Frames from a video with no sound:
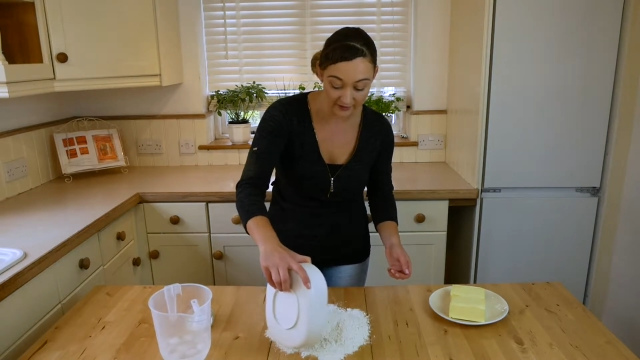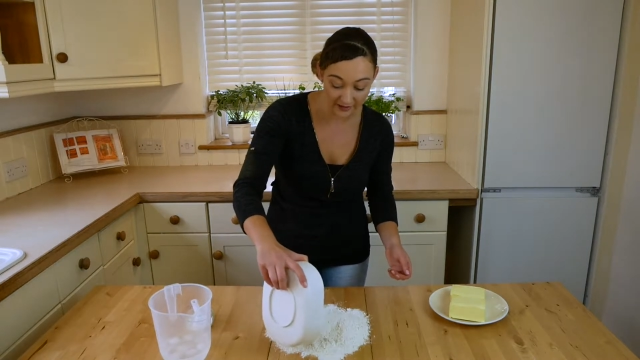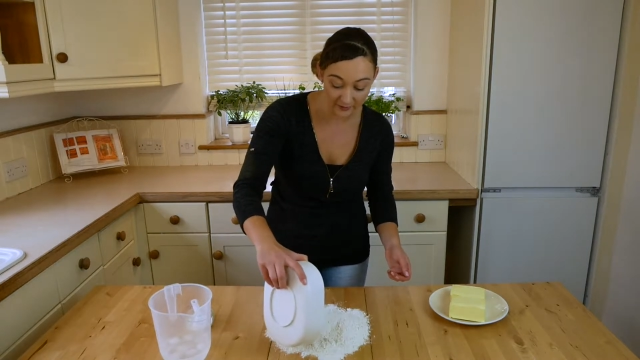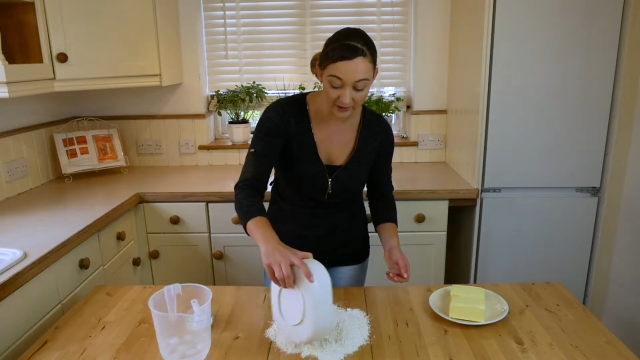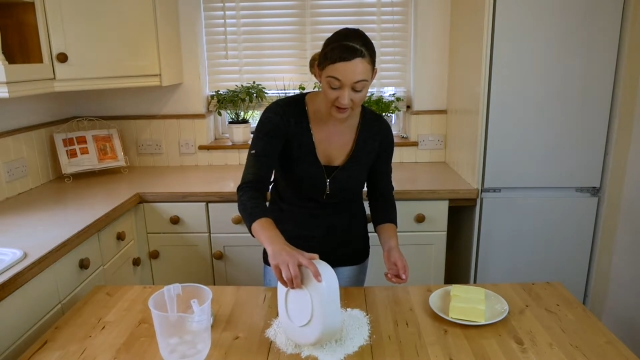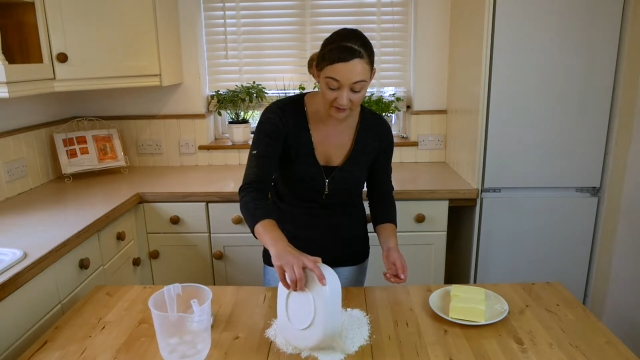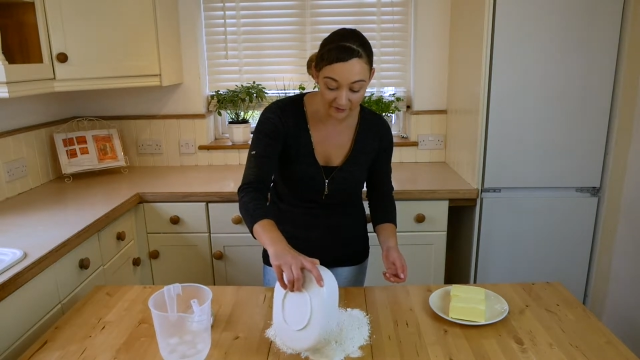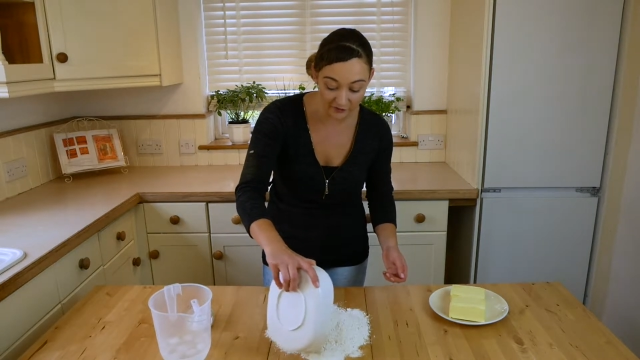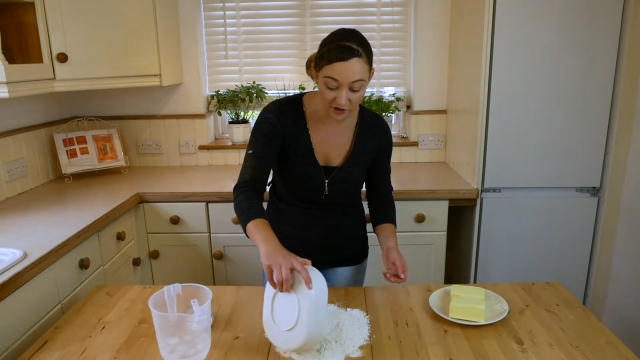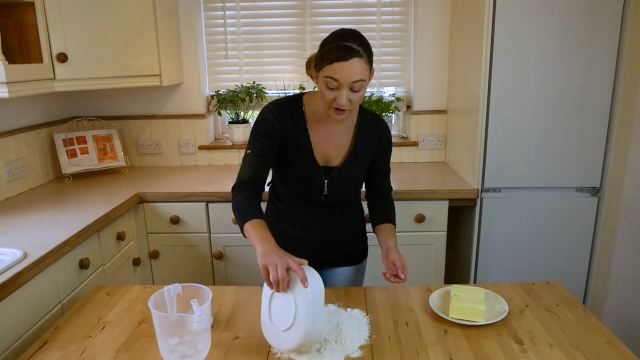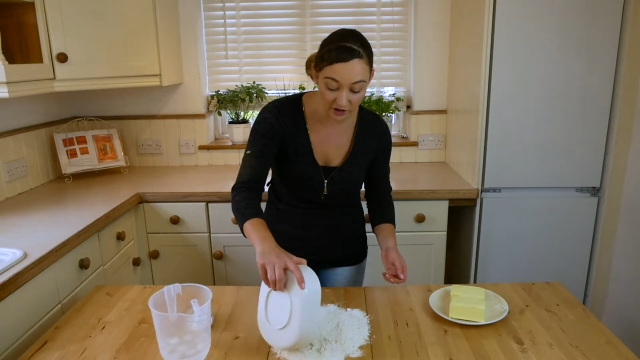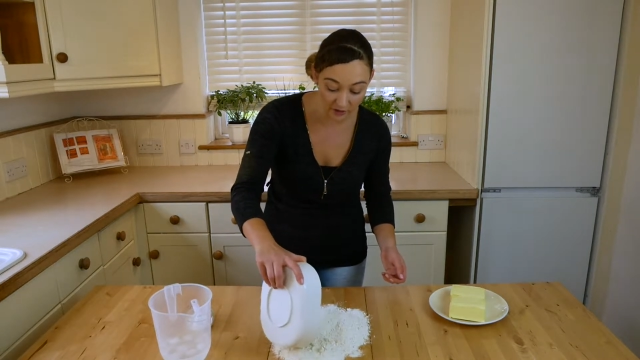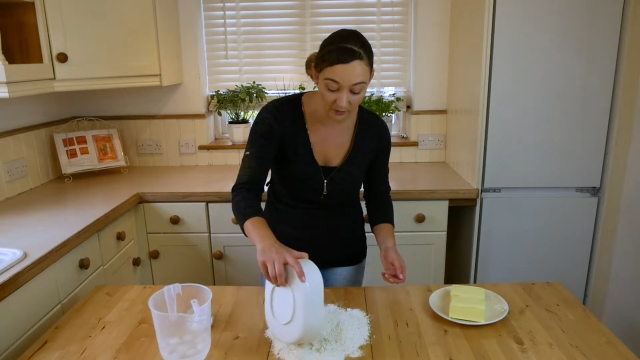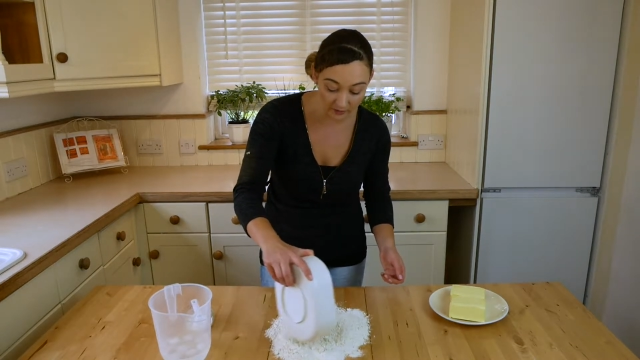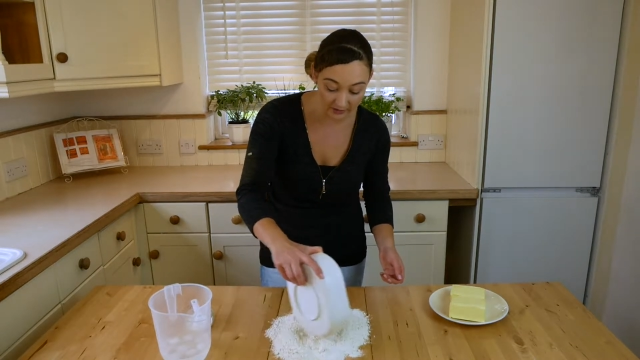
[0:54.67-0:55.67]
Now if you
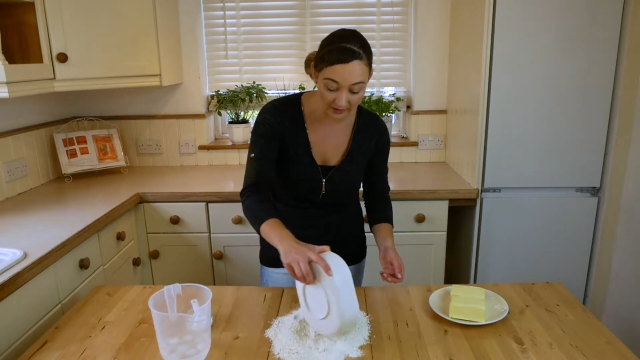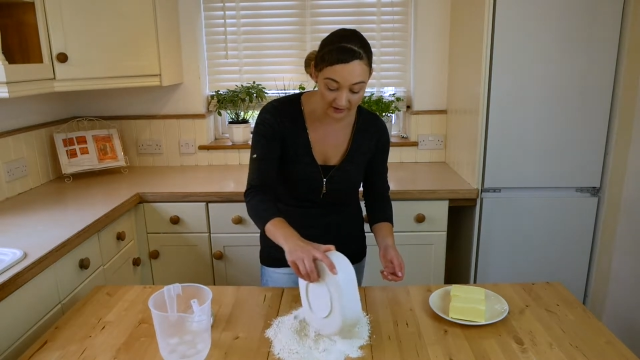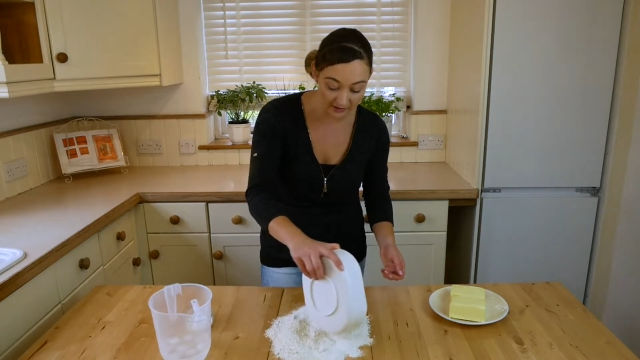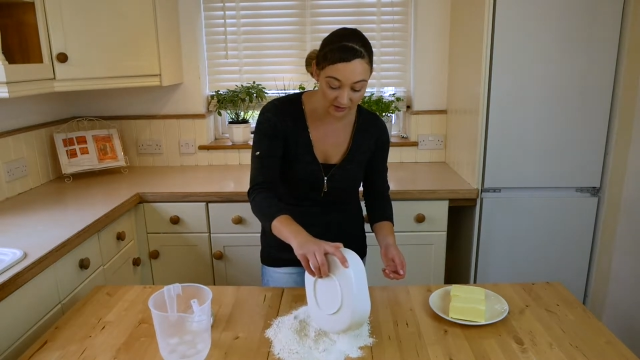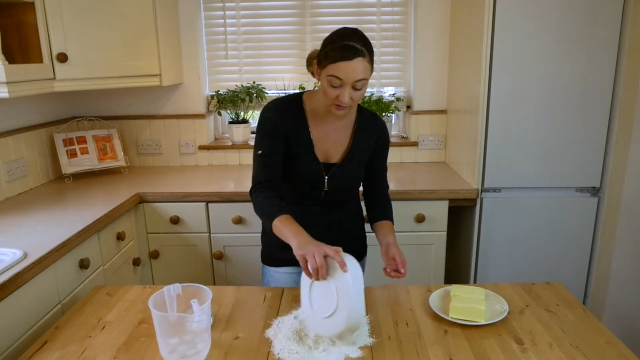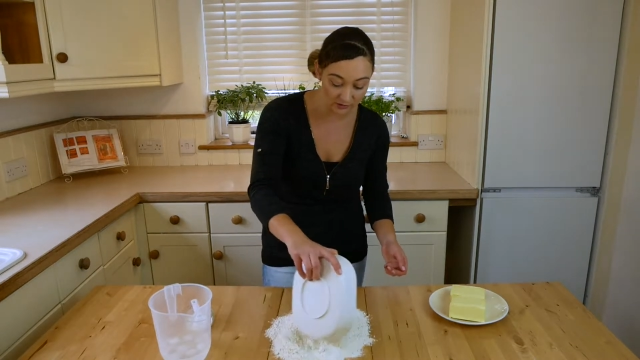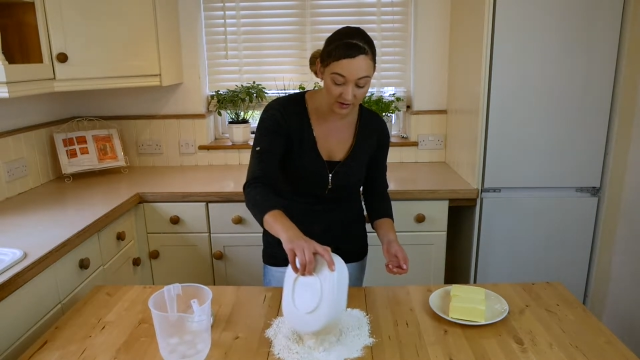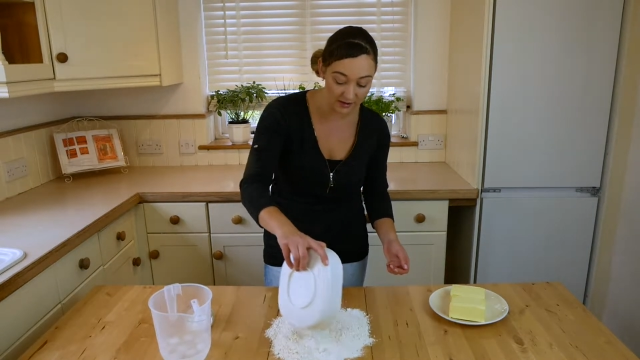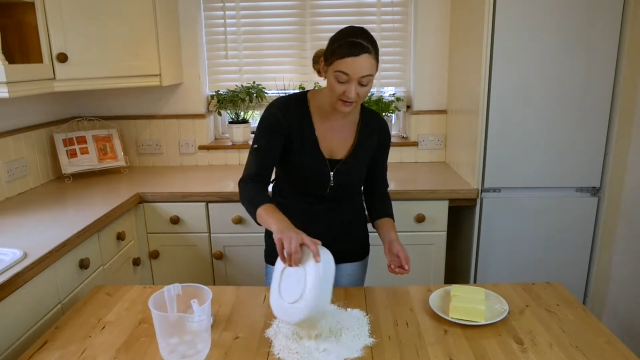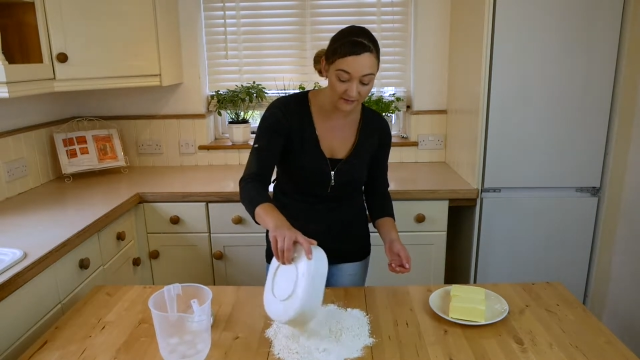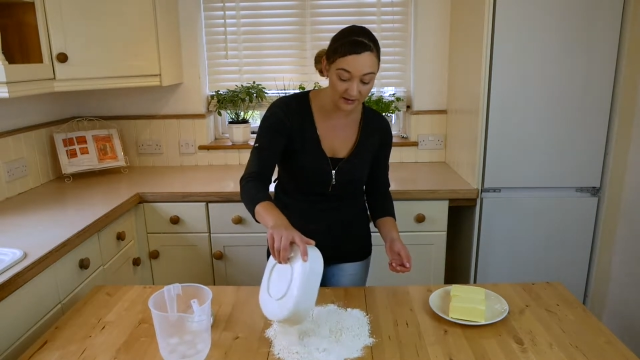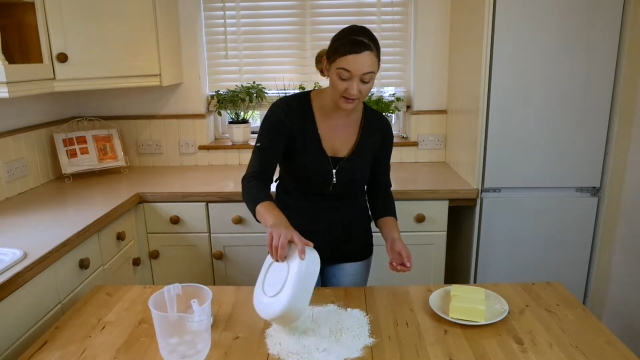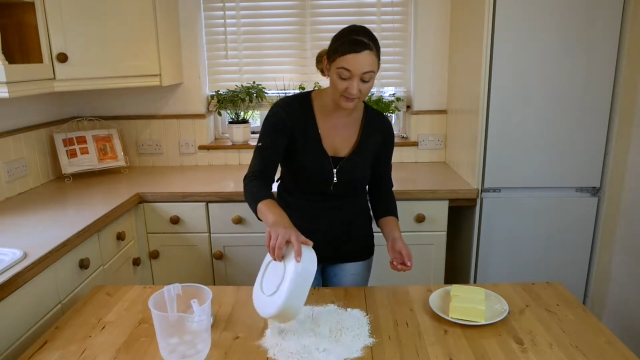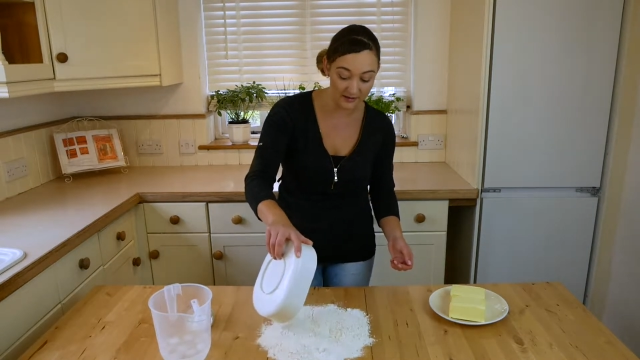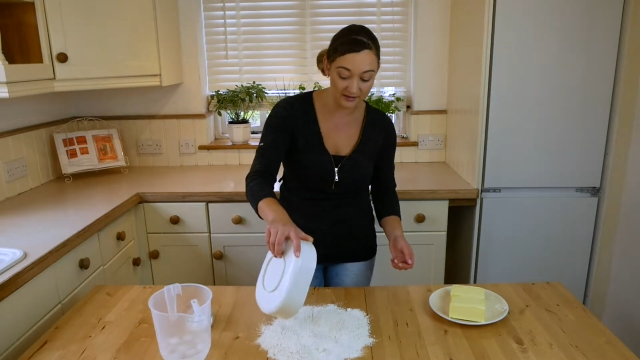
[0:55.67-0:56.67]
don't want to get this
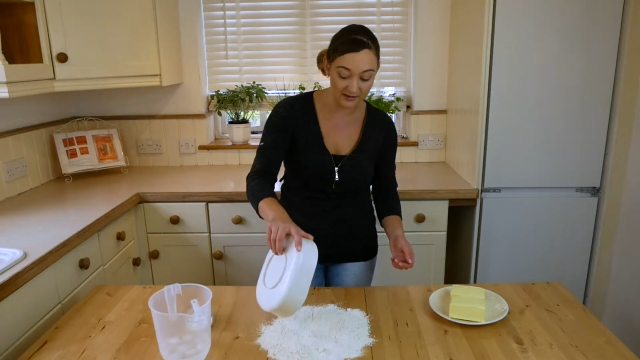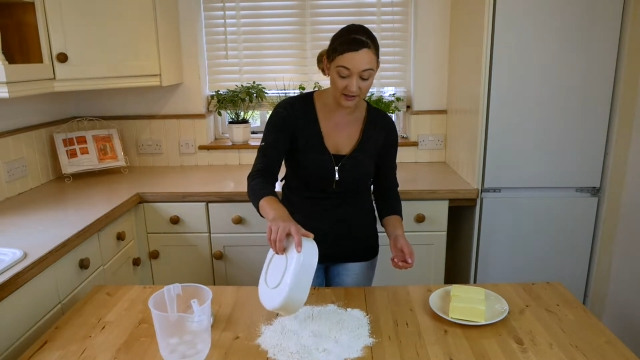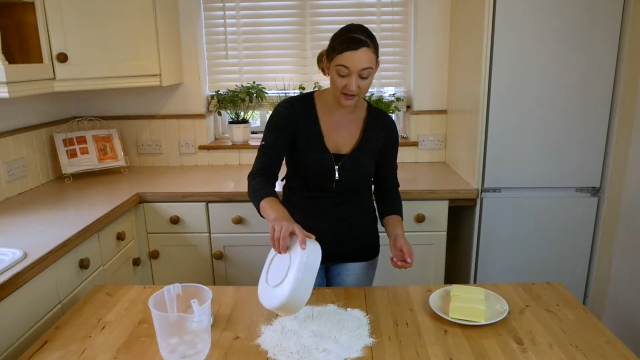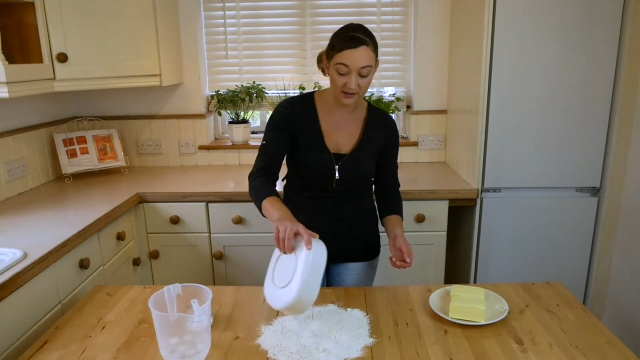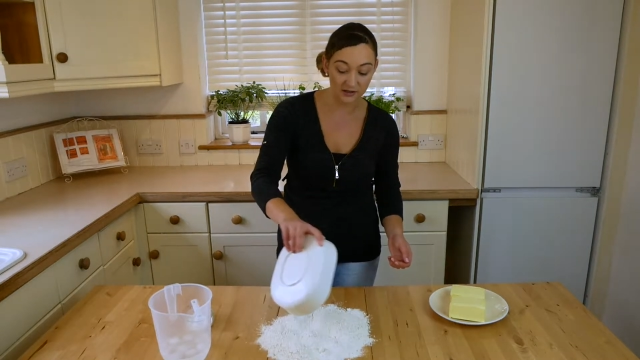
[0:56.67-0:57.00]
really messy,